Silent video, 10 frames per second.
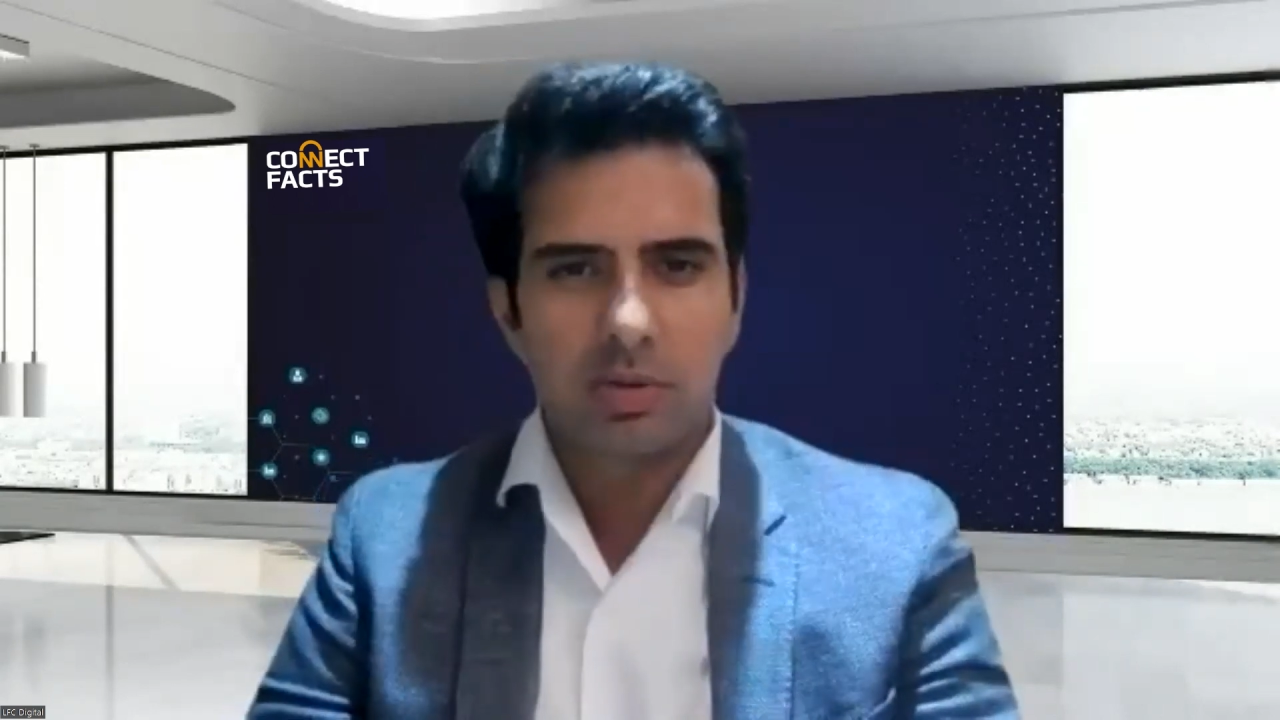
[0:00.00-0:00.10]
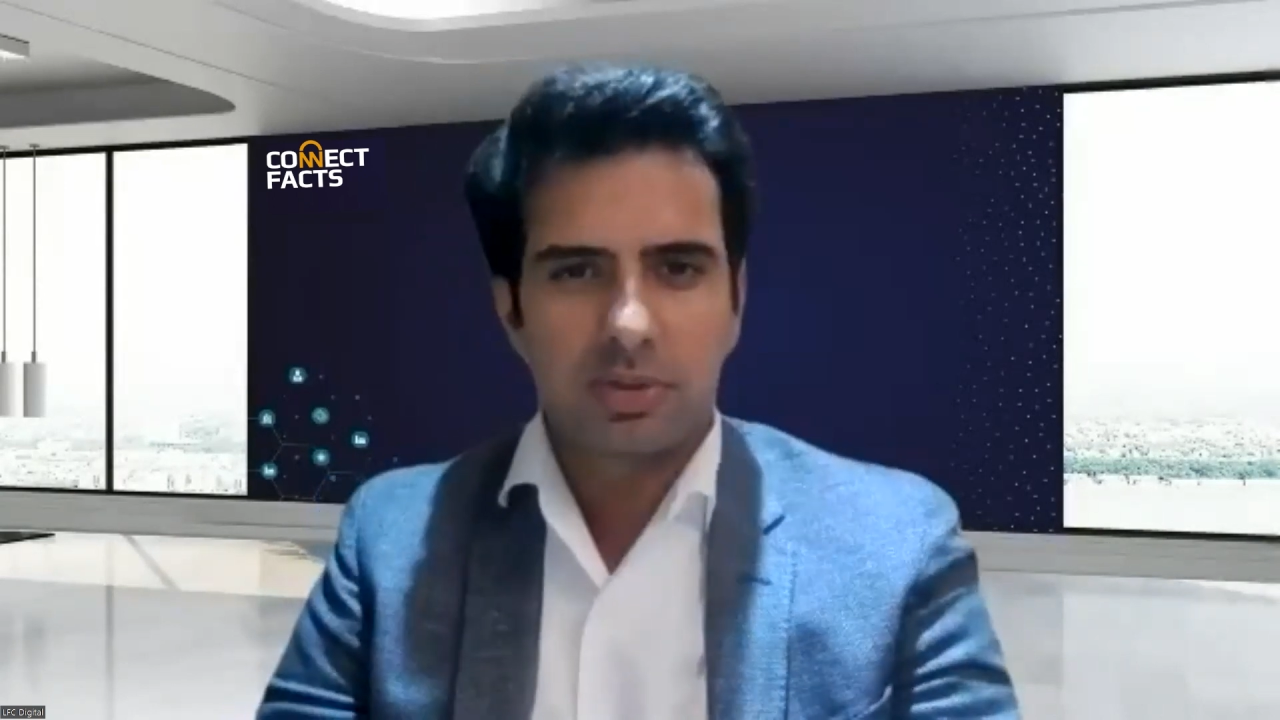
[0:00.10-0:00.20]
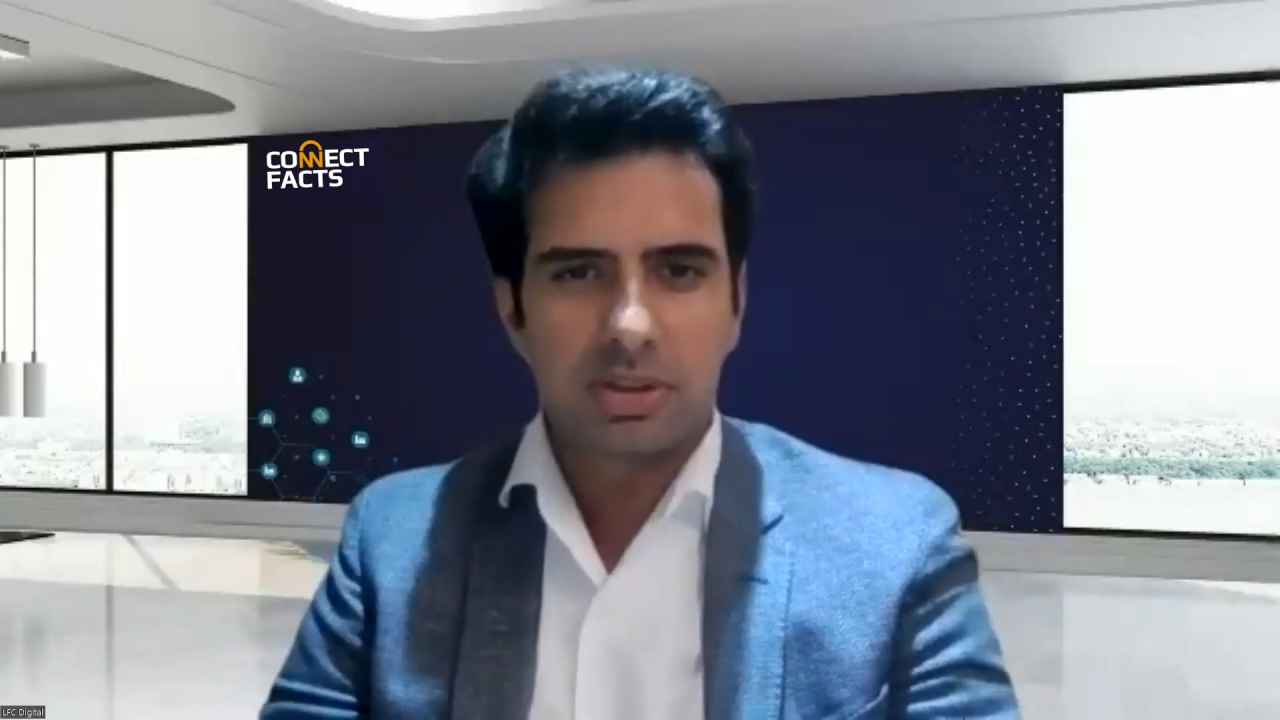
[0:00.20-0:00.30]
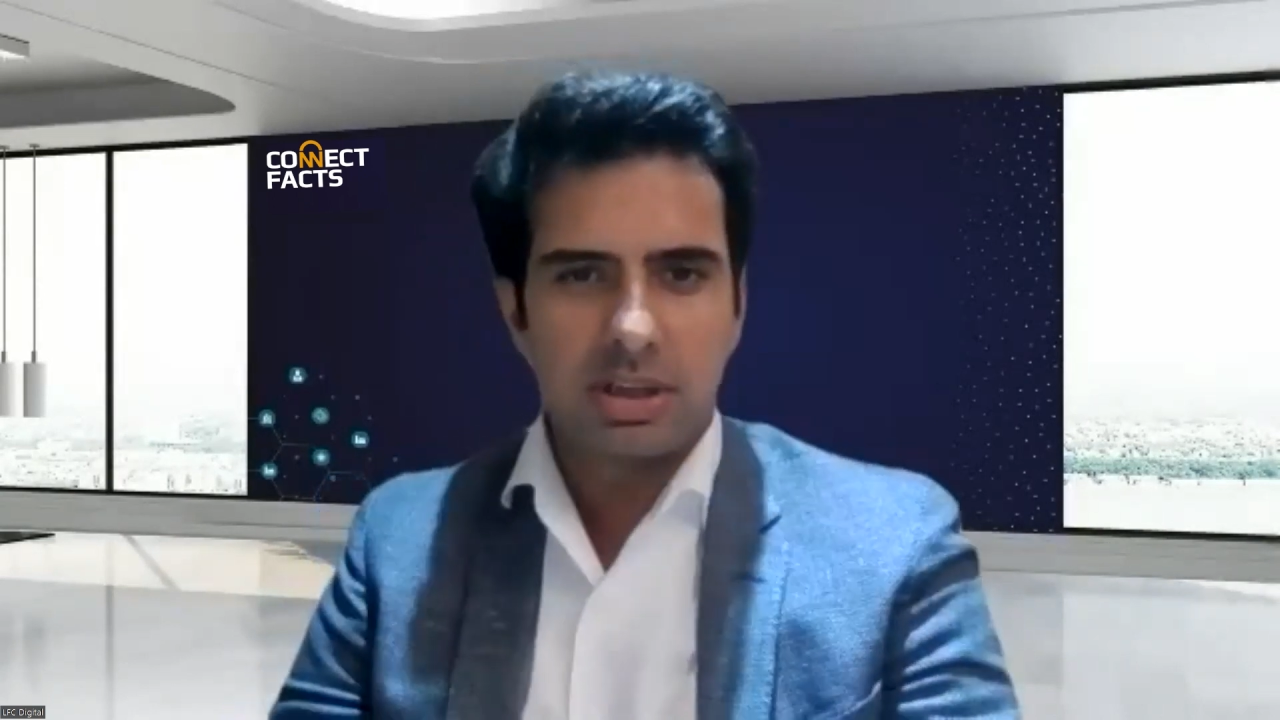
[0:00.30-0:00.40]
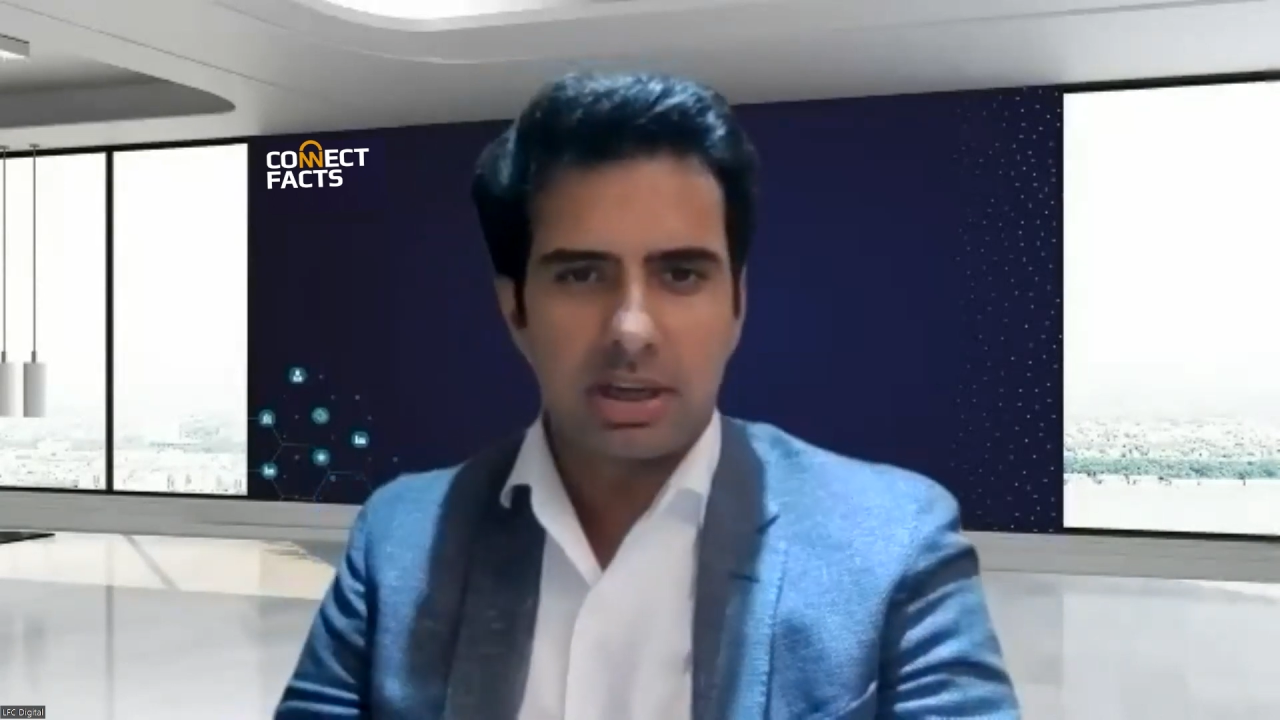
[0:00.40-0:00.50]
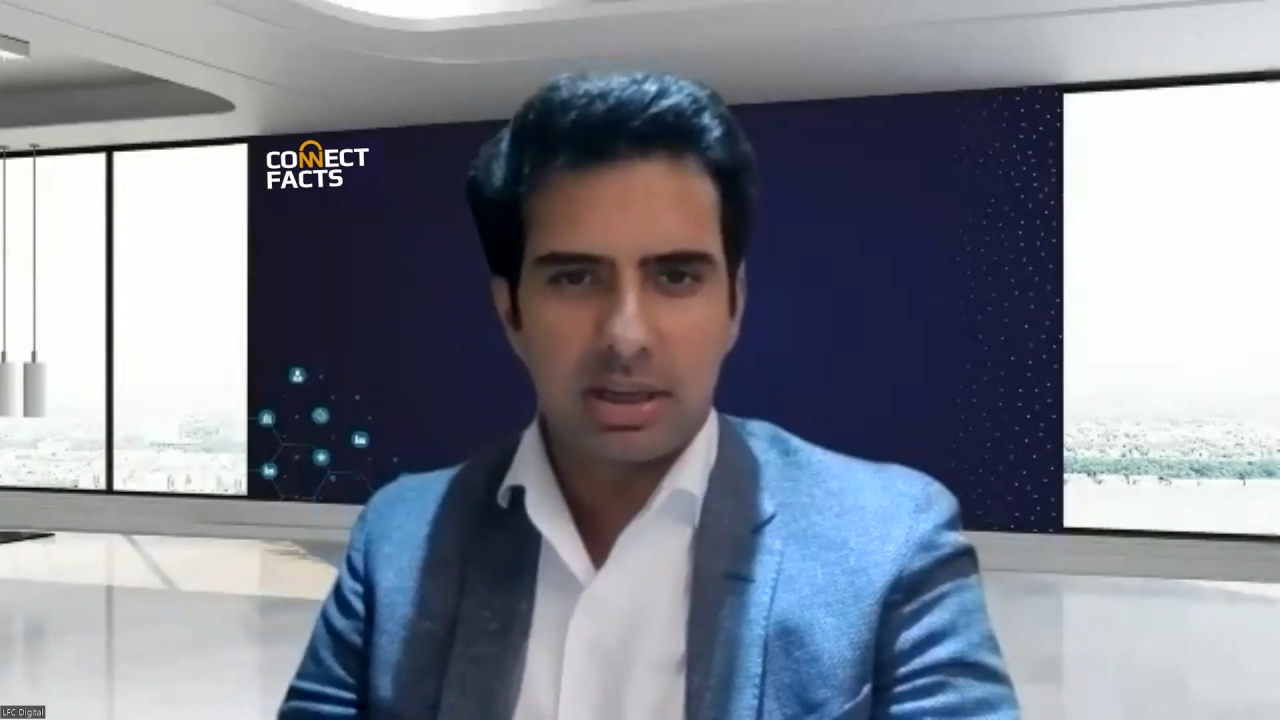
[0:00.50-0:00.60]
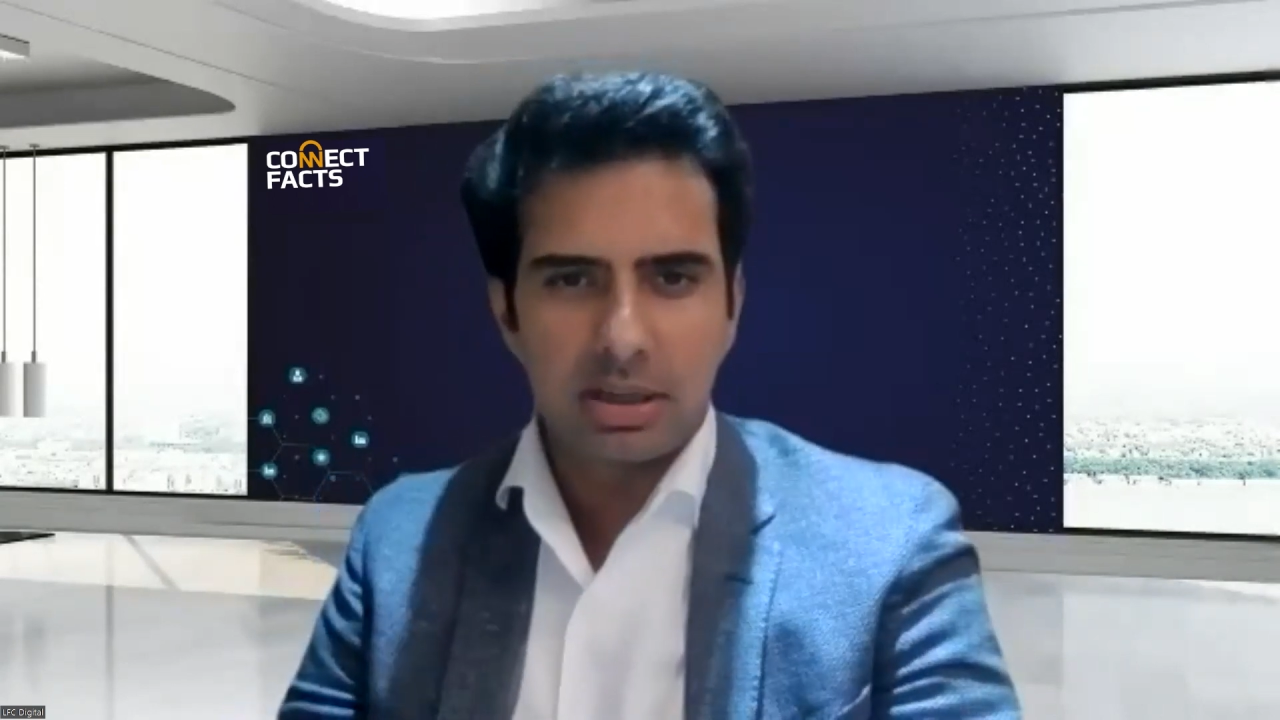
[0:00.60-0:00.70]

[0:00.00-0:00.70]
of this data